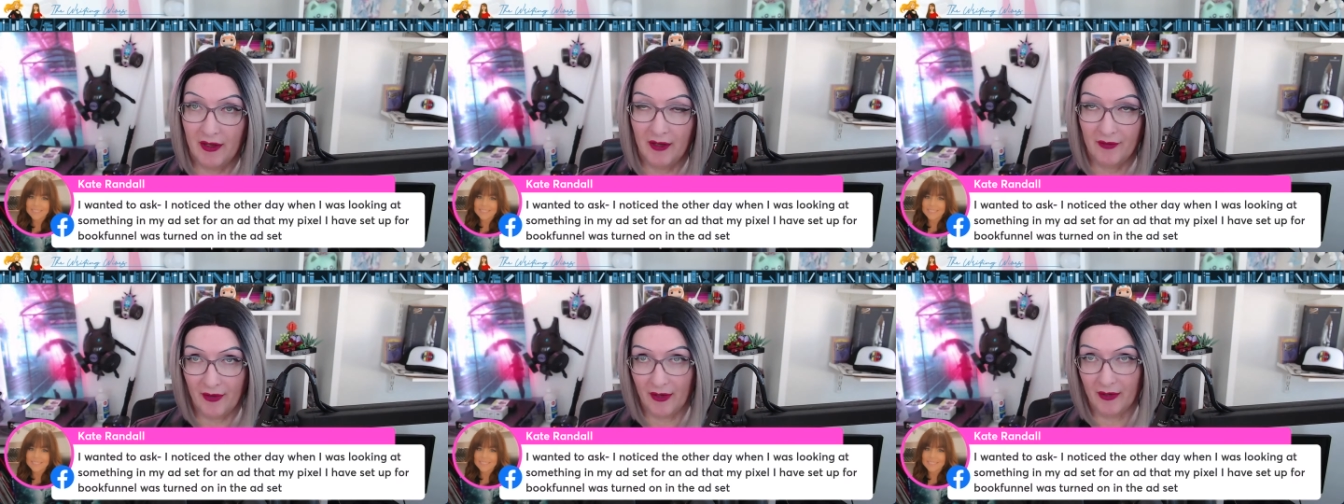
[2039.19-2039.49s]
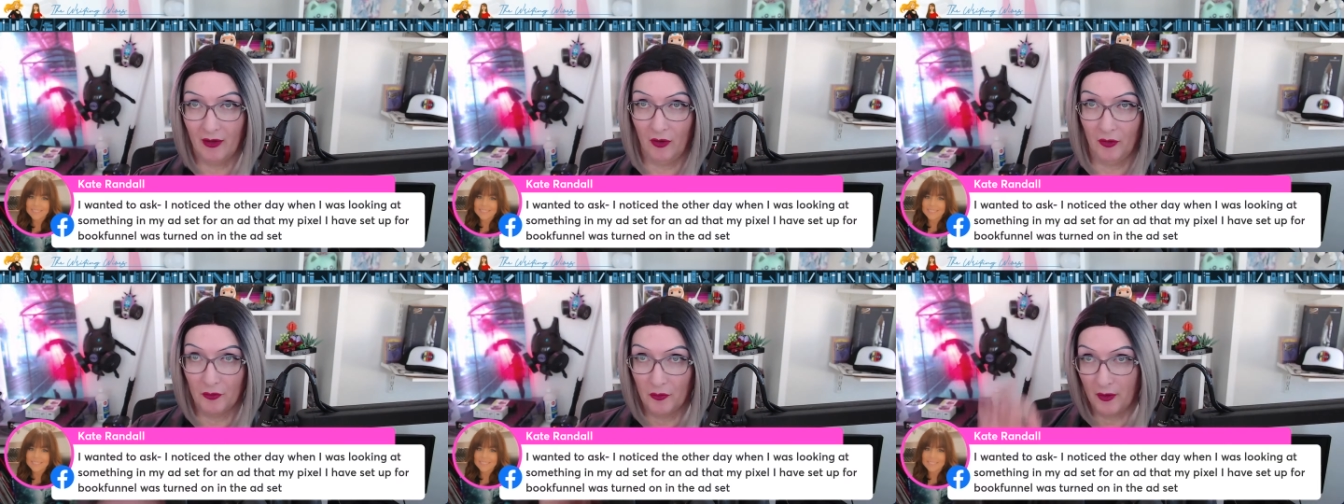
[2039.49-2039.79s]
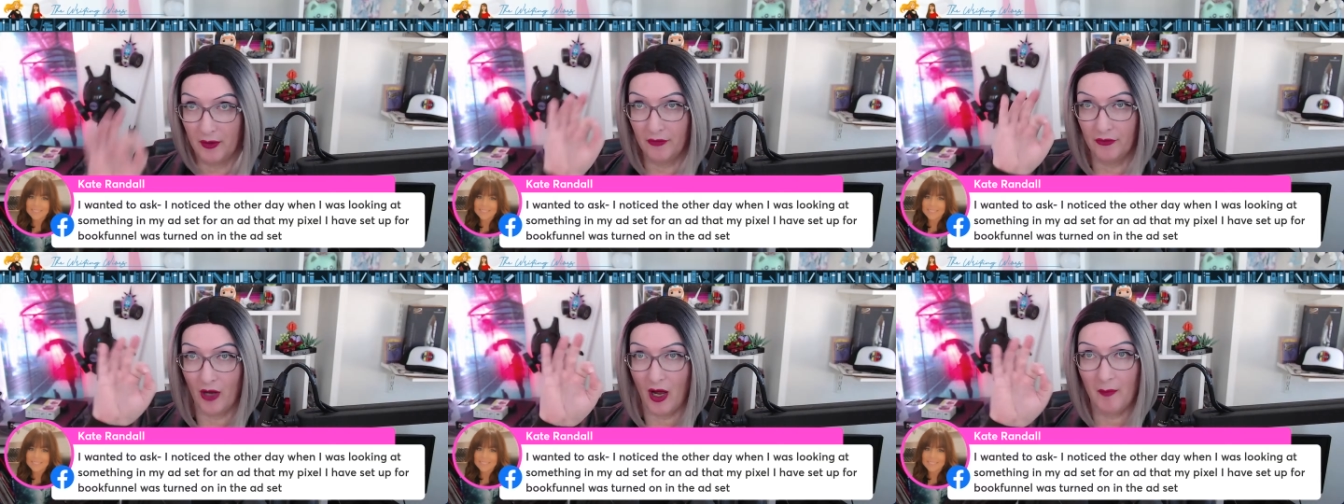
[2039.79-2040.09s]
If it had a little
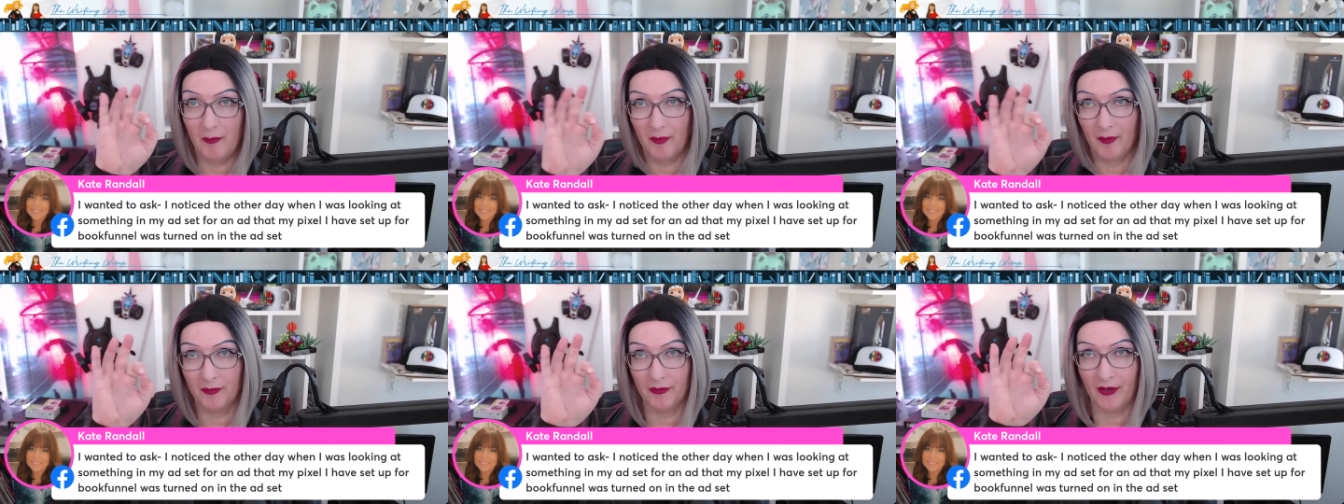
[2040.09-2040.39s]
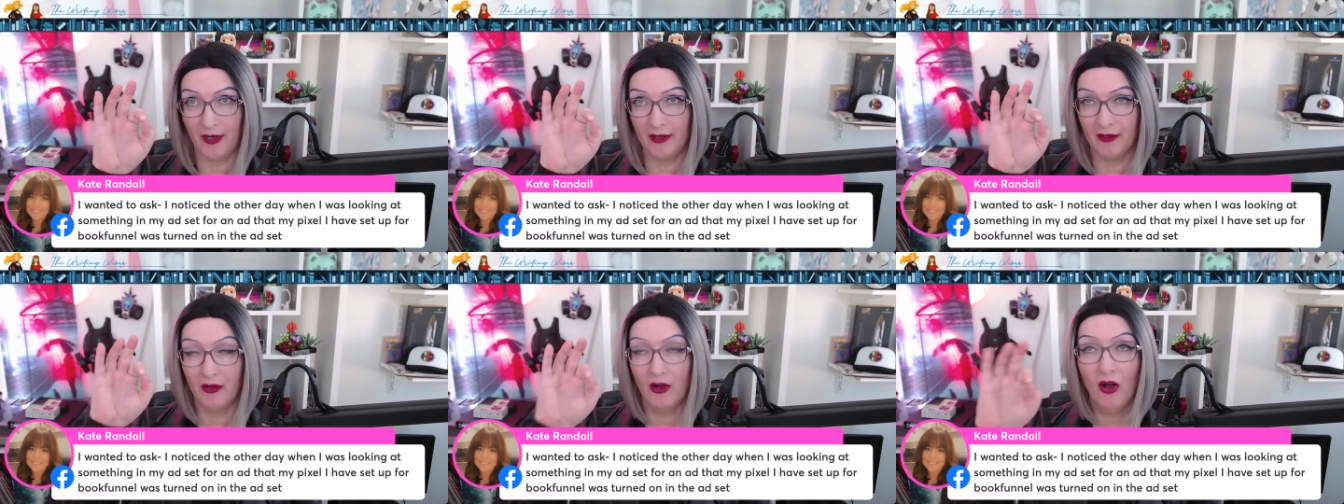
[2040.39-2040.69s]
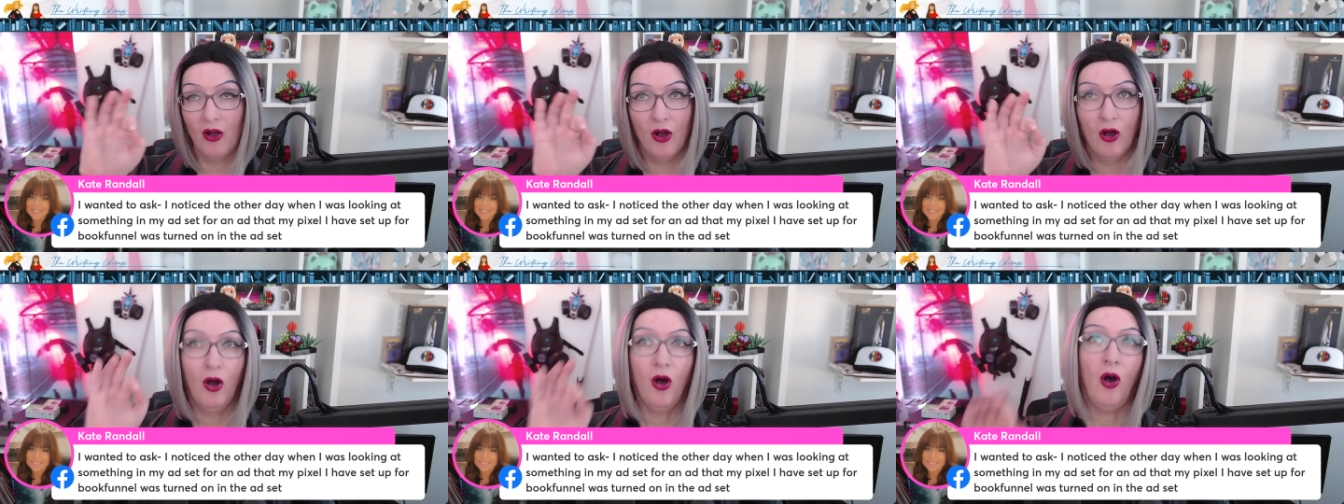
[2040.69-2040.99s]
green dot beside it,
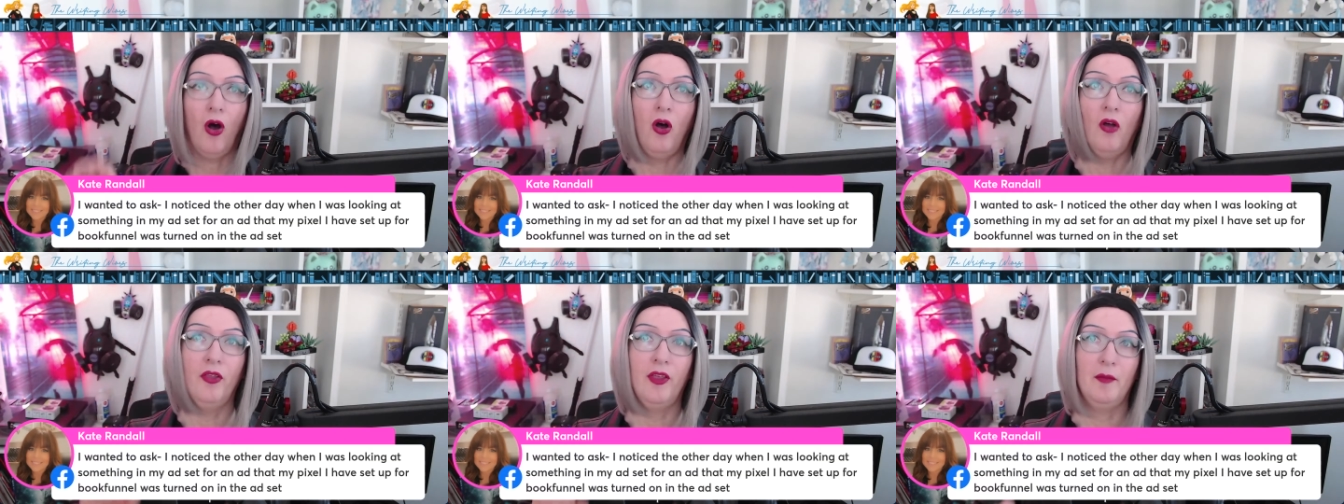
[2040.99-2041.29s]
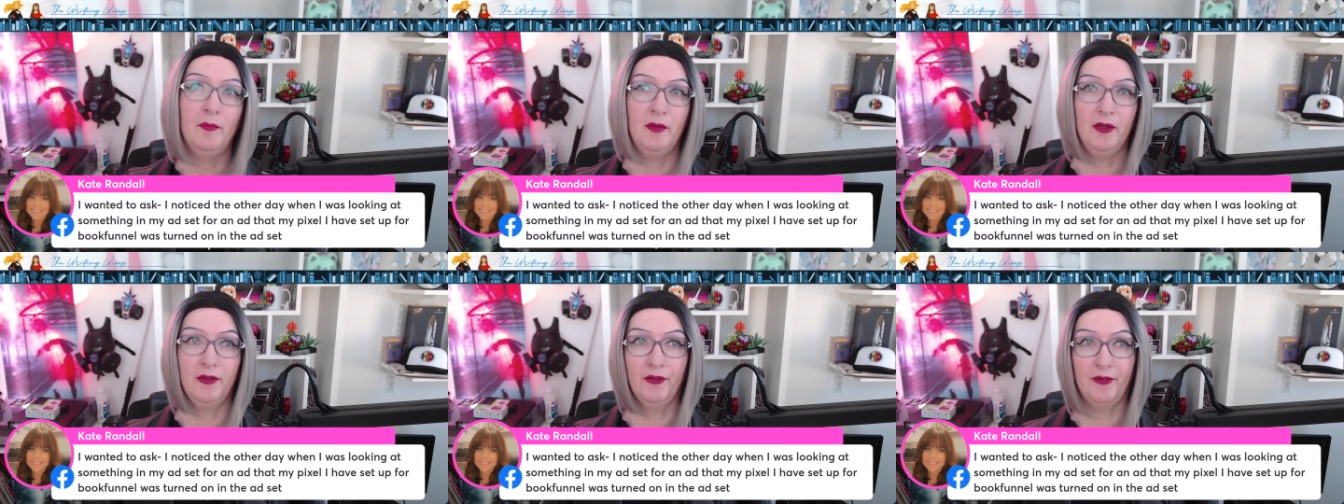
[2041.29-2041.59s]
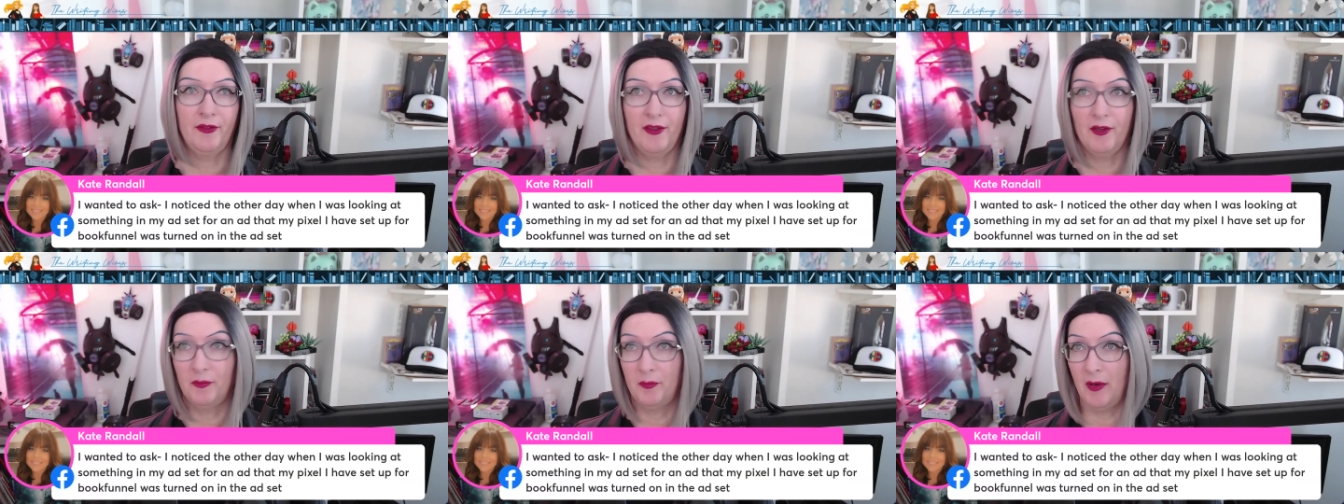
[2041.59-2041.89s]
all that means is
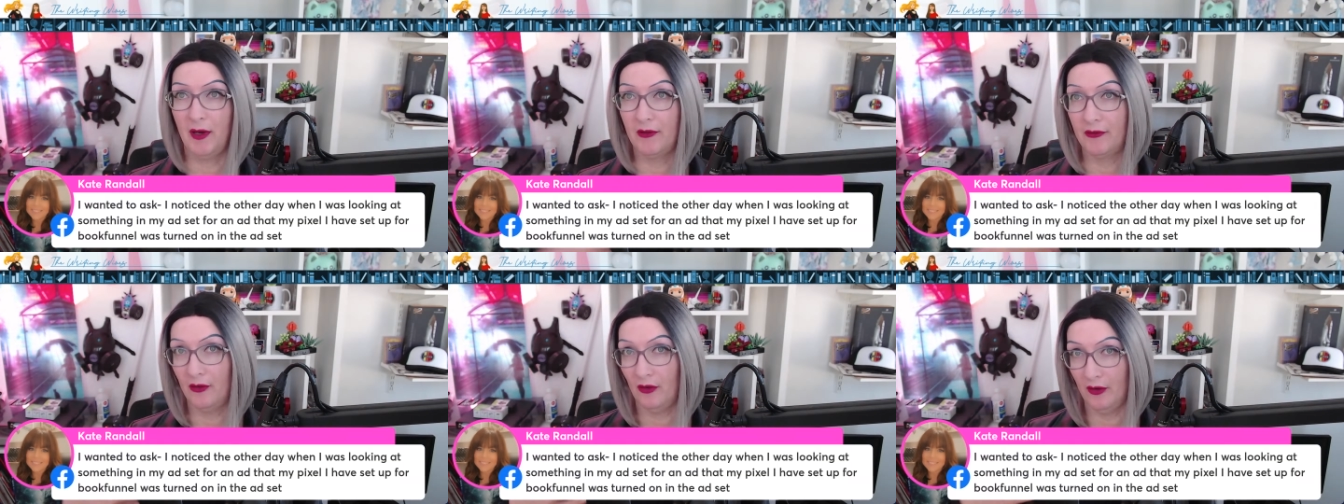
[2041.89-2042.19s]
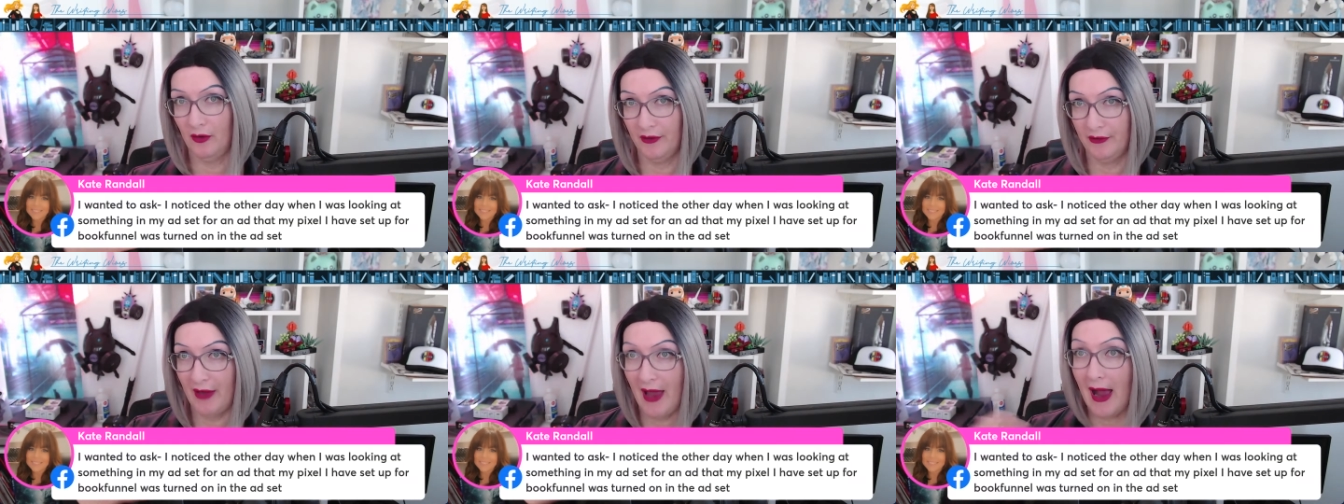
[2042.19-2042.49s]
that this pixel is